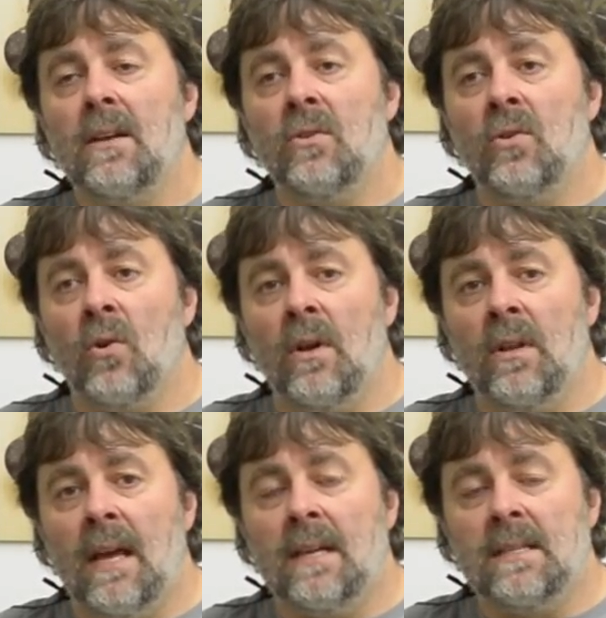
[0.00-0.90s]
During
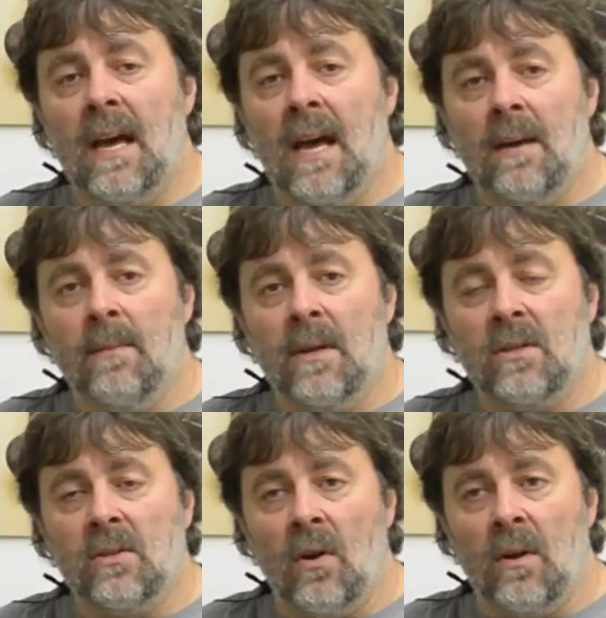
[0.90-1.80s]
that time, I
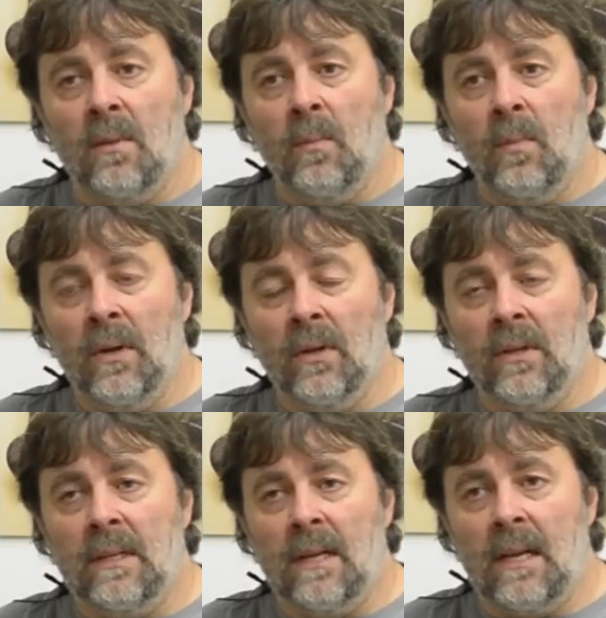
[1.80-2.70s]
started
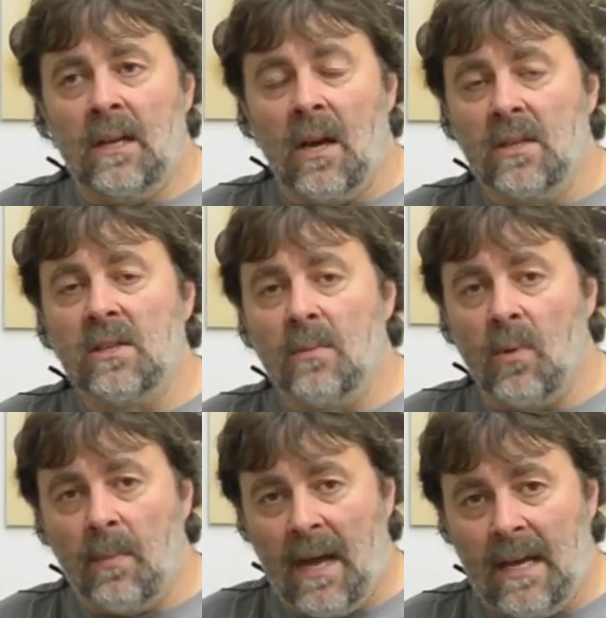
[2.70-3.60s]
building a customer
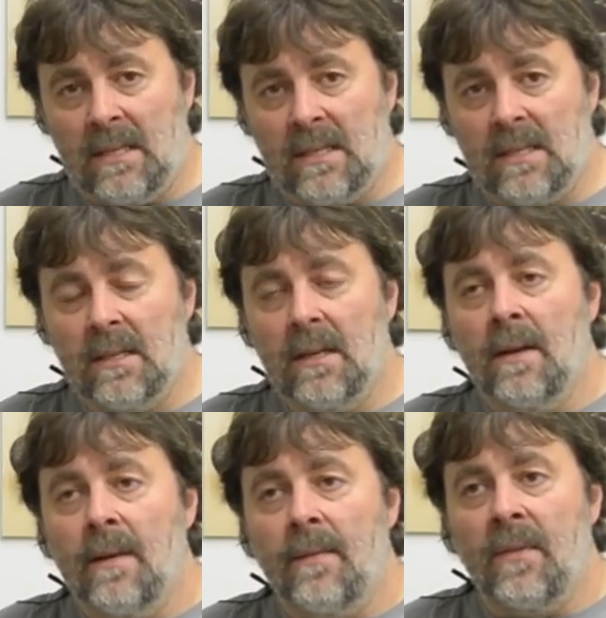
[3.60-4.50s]
base
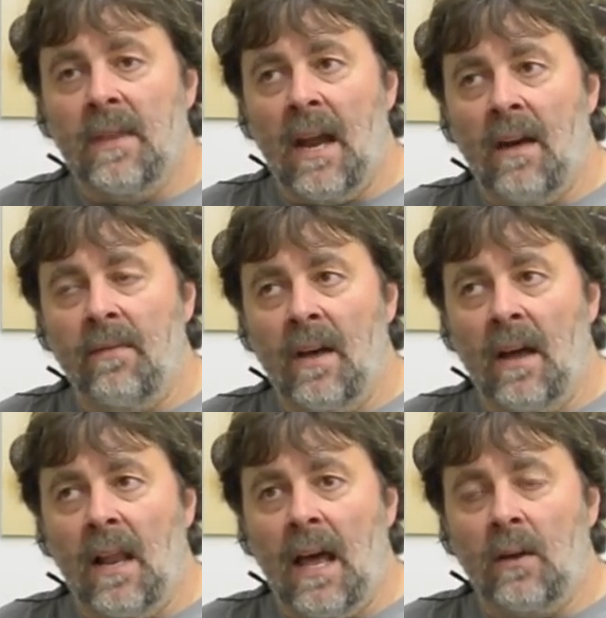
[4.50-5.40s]
that I
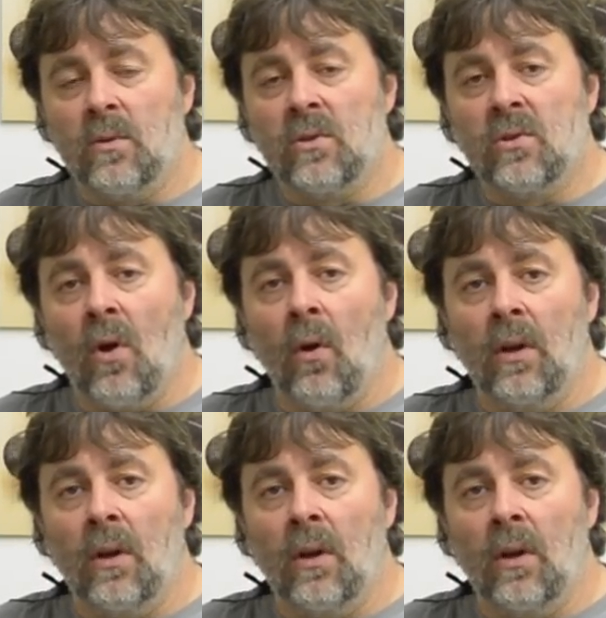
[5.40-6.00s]
felt like was strong